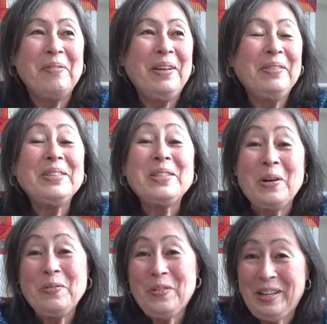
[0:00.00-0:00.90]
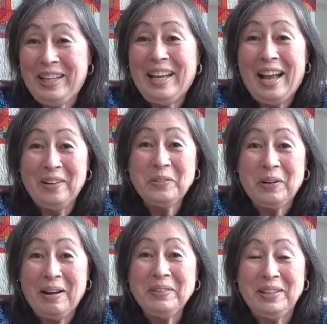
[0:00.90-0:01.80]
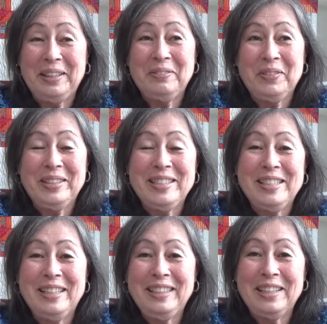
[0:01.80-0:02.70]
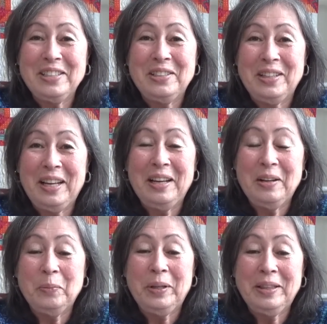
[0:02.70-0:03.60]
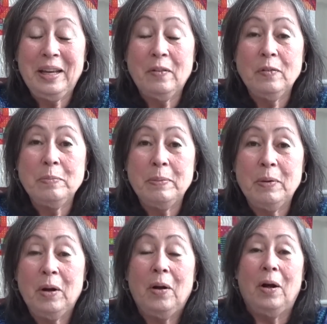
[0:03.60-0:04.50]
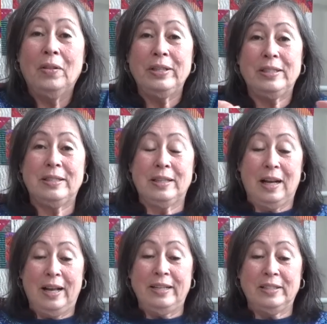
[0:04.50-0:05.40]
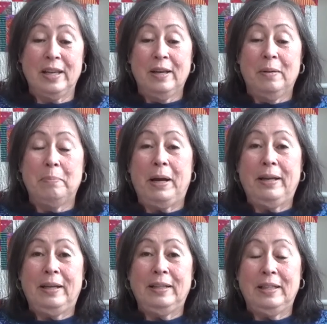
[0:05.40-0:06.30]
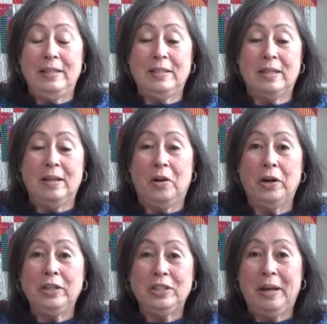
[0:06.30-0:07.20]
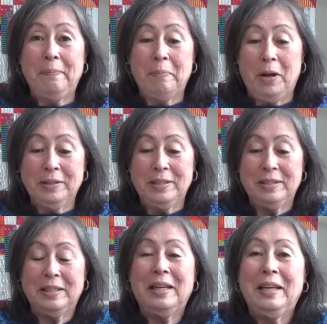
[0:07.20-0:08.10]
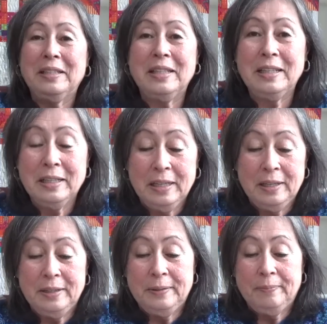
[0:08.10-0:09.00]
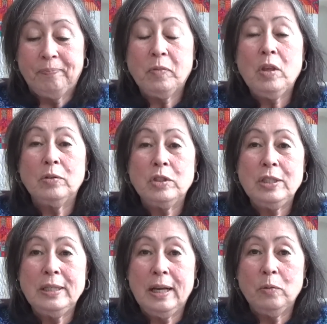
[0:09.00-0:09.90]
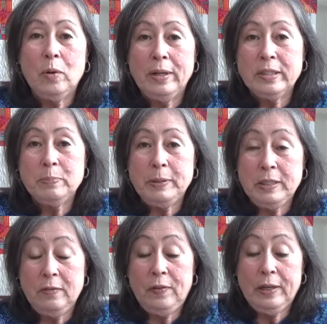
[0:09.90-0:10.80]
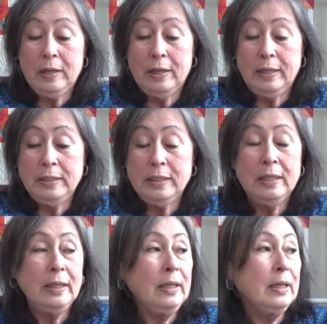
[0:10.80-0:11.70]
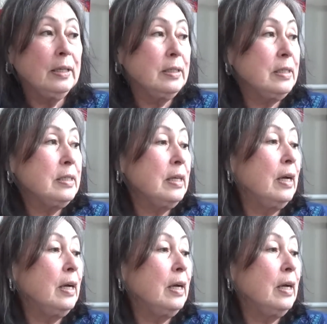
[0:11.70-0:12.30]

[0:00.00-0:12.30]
it was so funny how crowded it was yesterday with all these guys buying these heart-shaped boxes of candy. You know, G and I want a specific kind, and